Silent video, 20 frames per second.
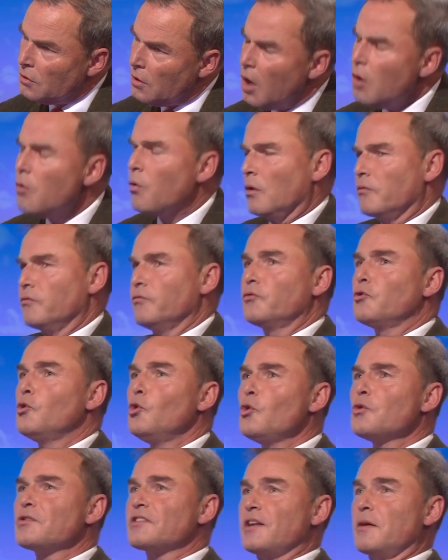Oh, of
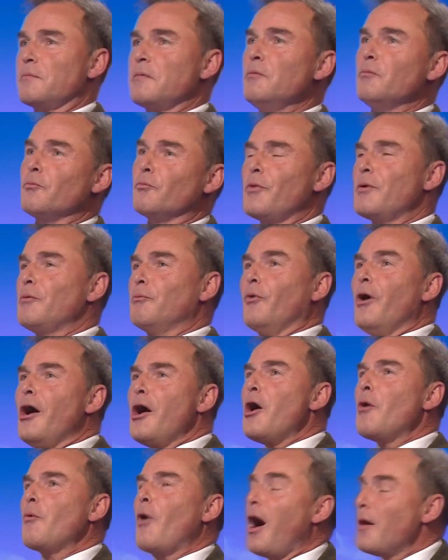course. I mean,
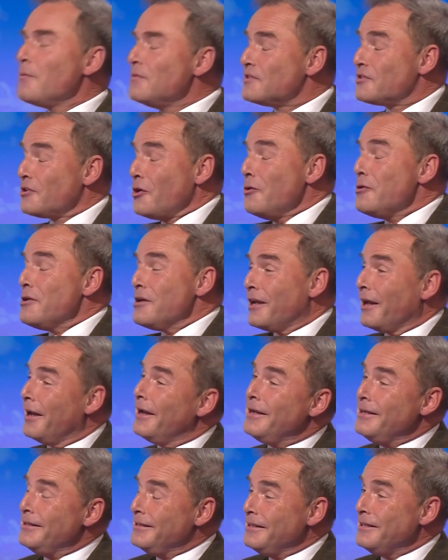I was the only
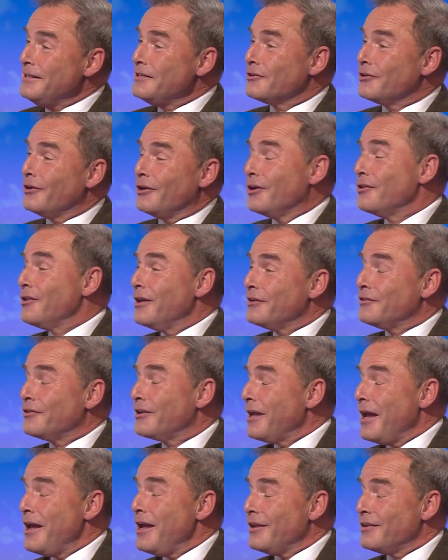gay leader, the
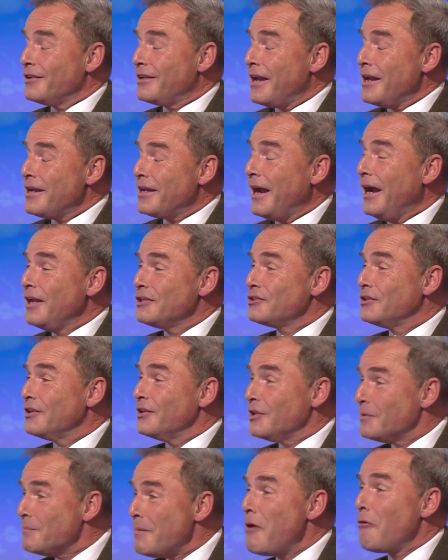gay candidate
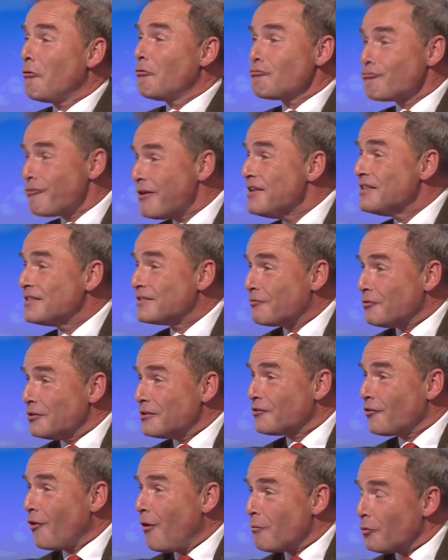in the mayoral race, for
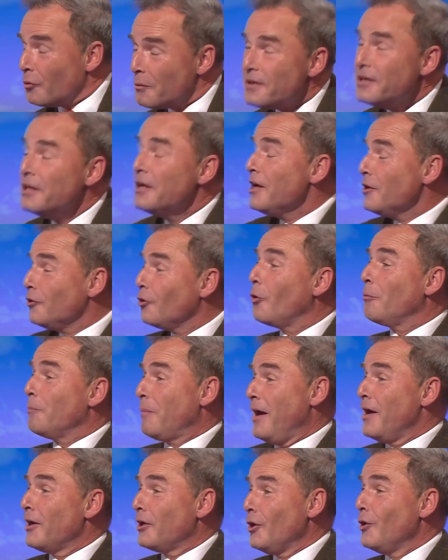example. I mean, not
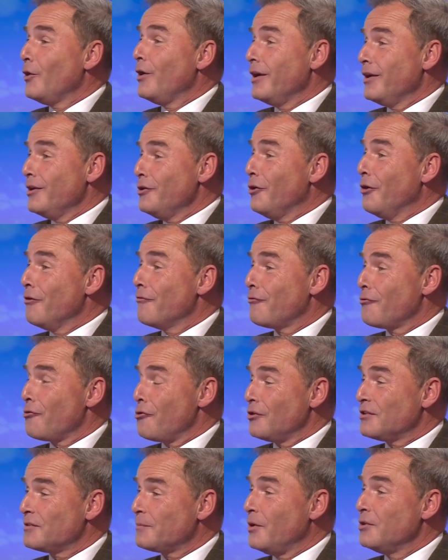bad going, you know,
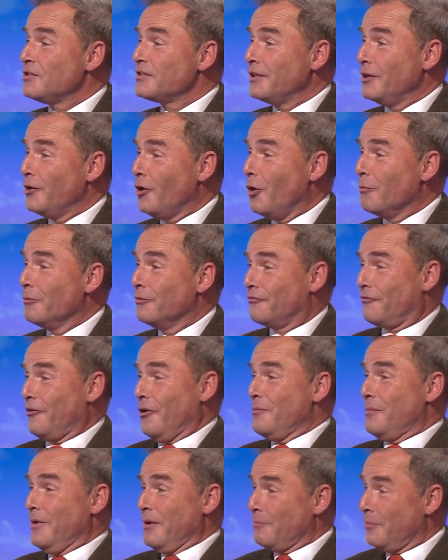for a supposedly
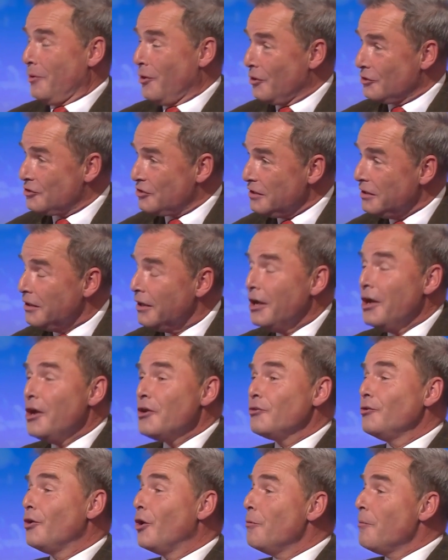homophobic party.
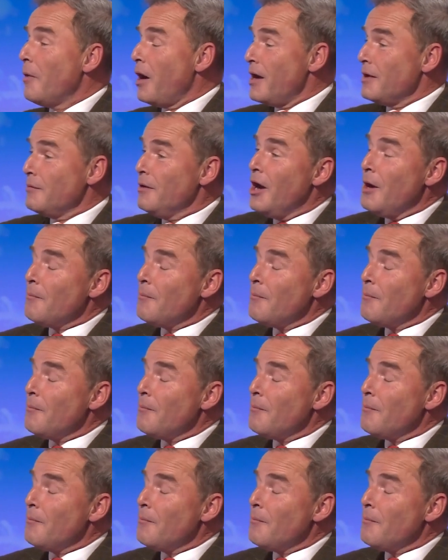You know, my